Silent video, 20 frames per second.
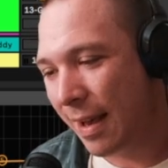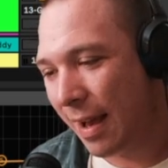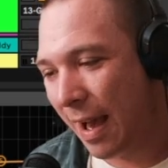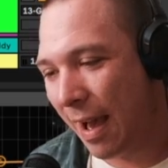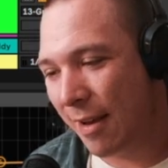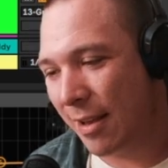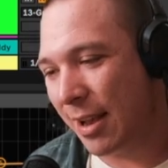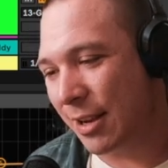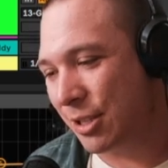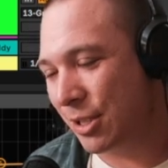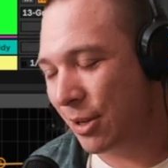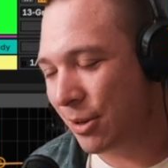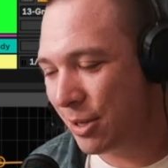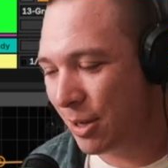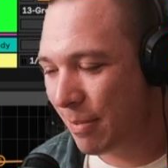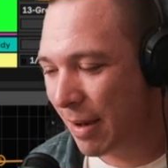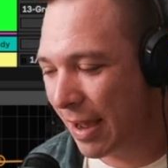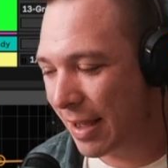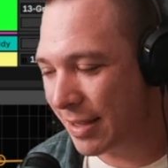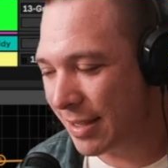I showed
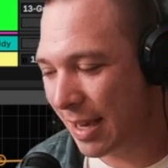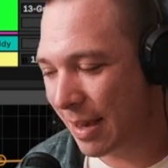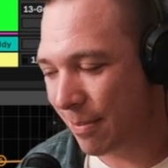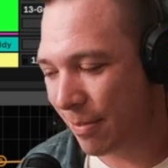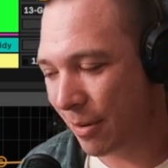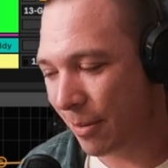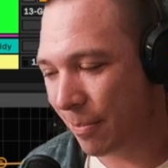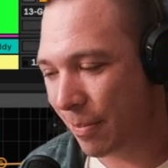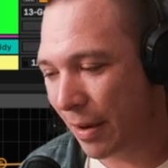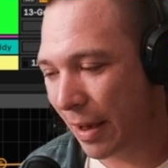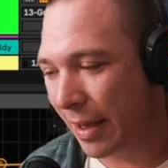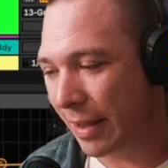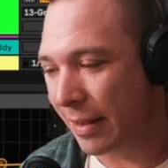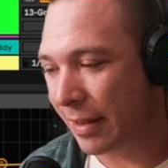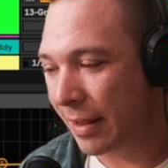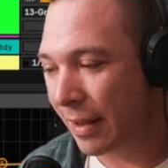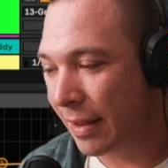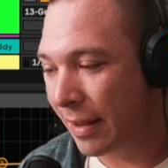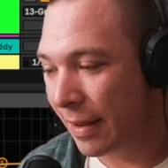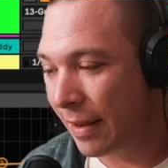you my example, but
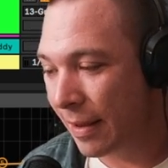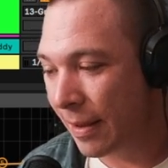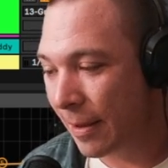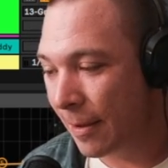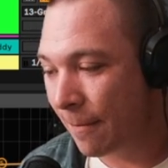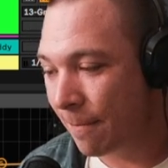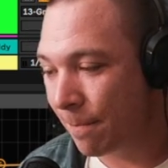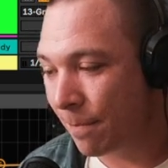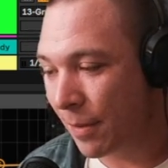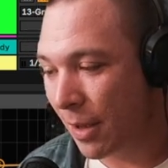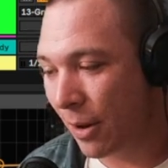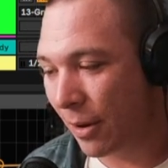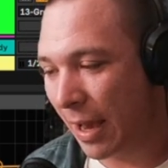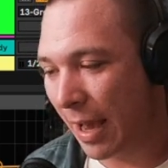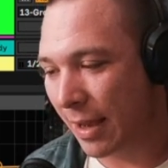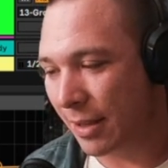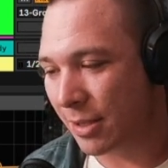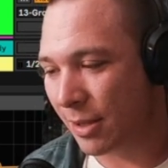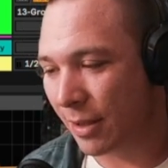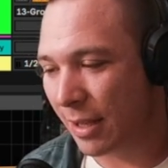
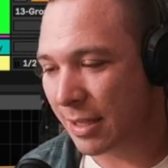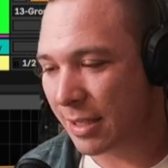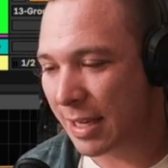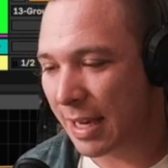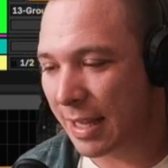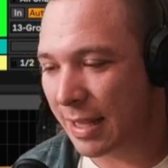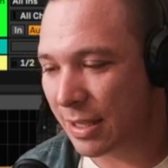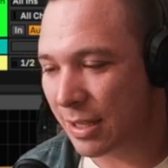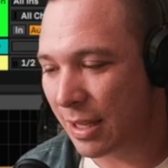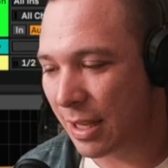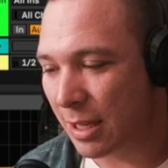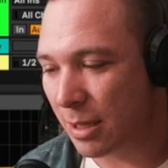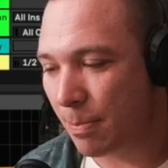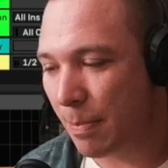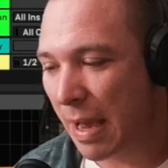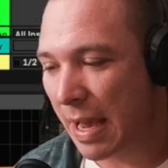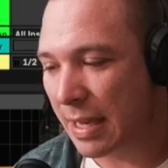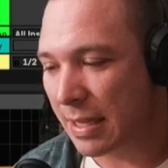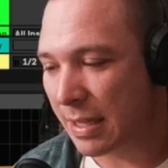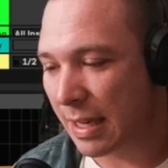okay, so let's get into this
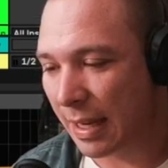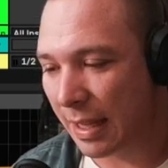bass.